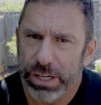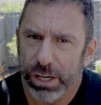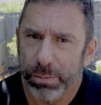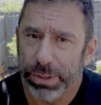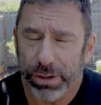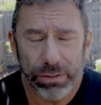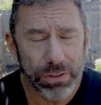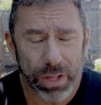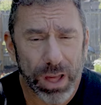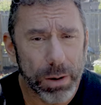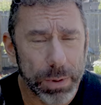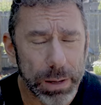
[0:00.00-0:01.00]
here, but there are a
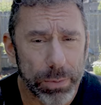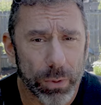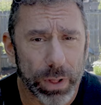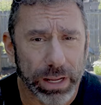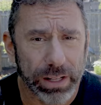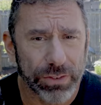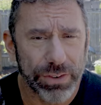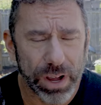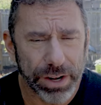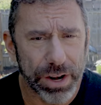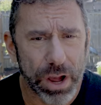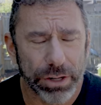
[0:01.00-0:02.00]
lot of people, like, it's
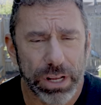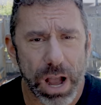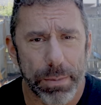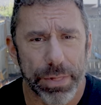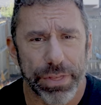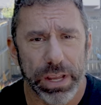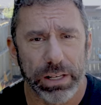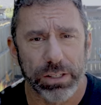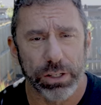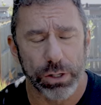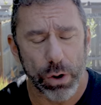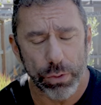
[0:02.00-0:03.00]
not an uncommon thing
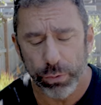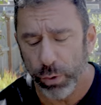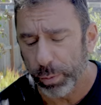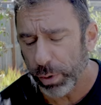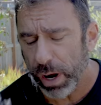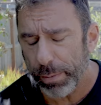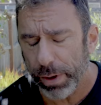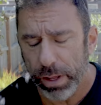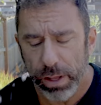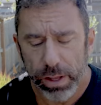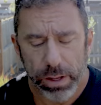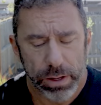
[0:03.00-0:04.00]
to go through prep,
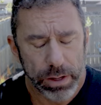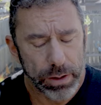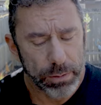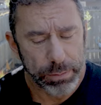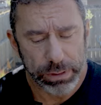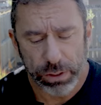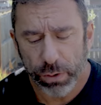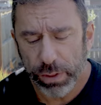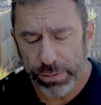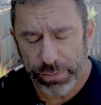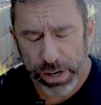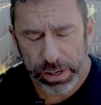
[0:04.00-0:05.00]
be
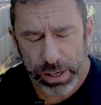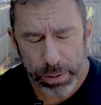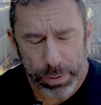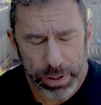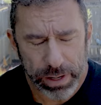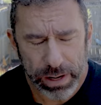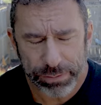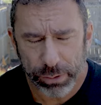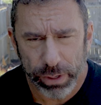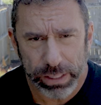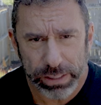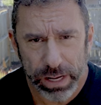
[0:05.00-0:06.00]
totally fired up, have a
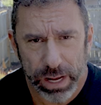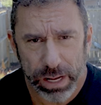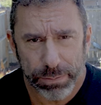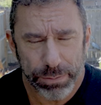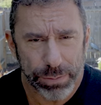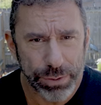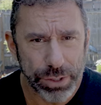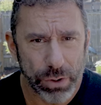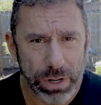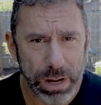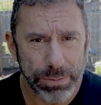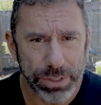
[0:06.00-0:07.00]
great time, show
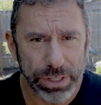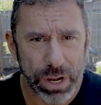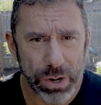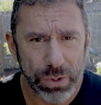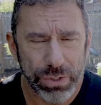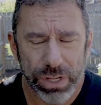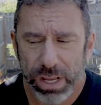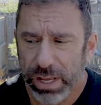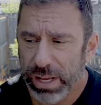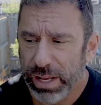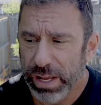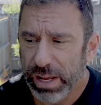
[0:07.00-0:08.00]
comes and goes,
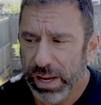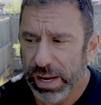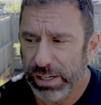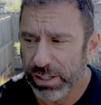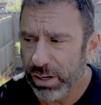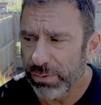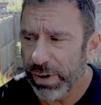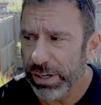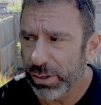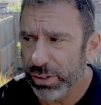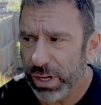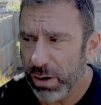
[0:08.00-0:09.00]
and you still find
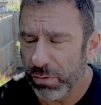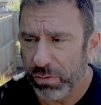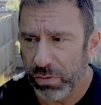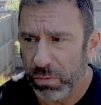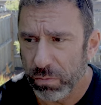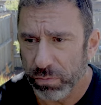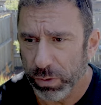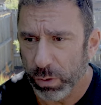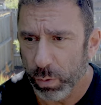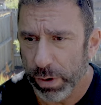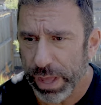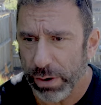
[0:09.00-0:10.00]
yourself
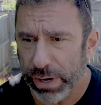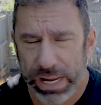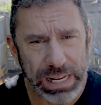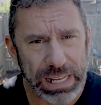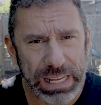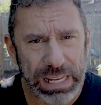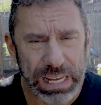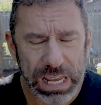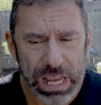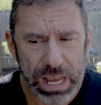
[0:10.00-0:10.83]
without any